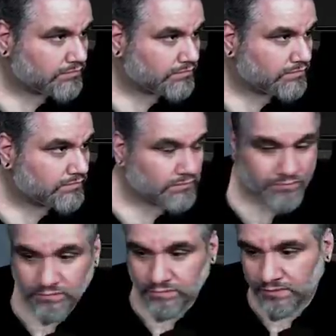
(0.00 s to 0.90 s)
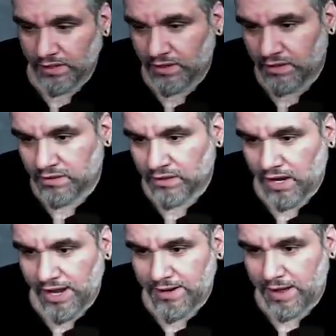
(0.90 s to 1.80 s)
Can't be mad about
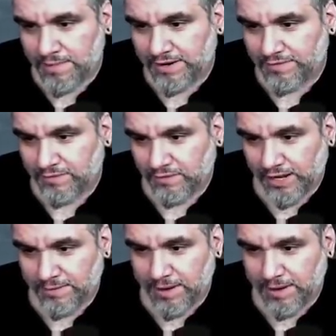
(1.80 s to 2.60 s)
that. I, I'm not even like